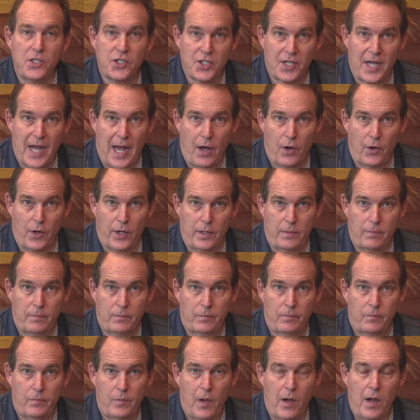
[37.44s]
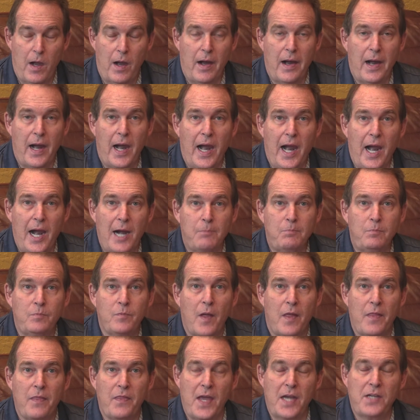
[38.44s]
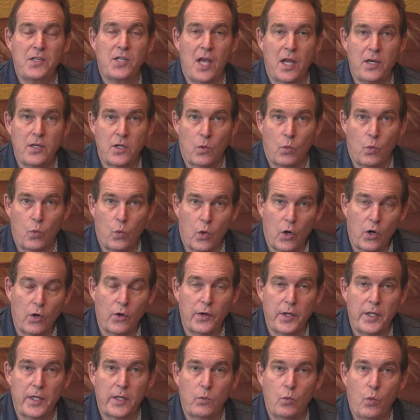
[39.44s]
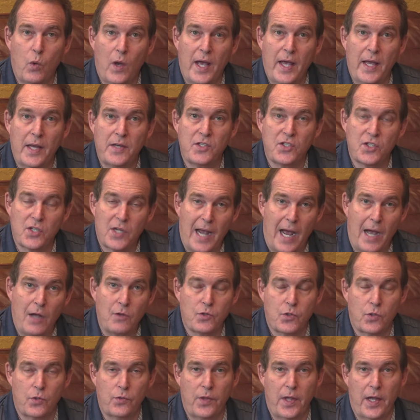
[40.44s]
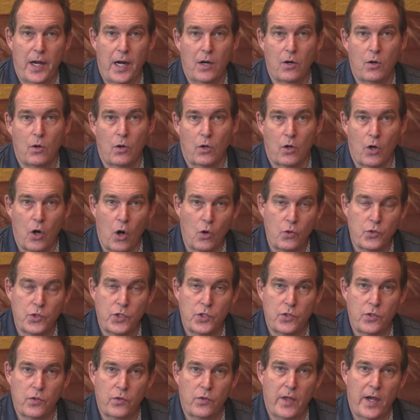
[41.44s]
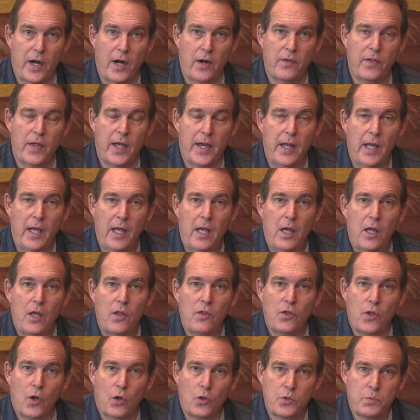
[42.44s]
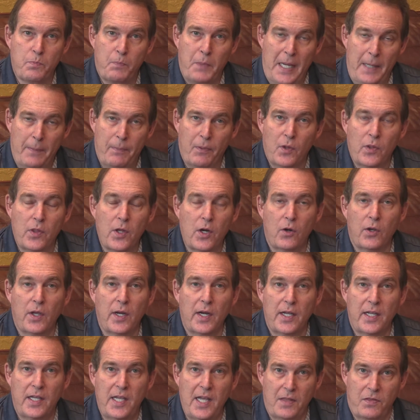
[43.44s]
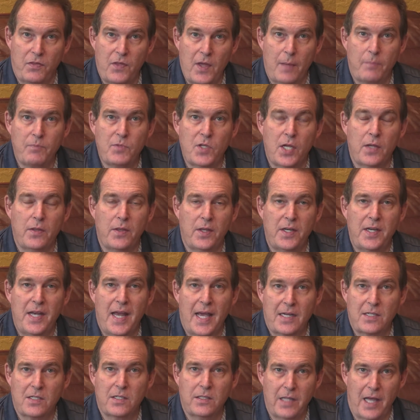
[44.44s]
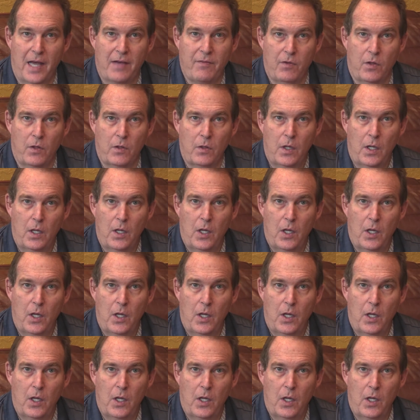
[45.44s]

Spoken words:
scouted, and they tend to worry when scouts are there or coaches are there, that those people that are going to get them to the next level,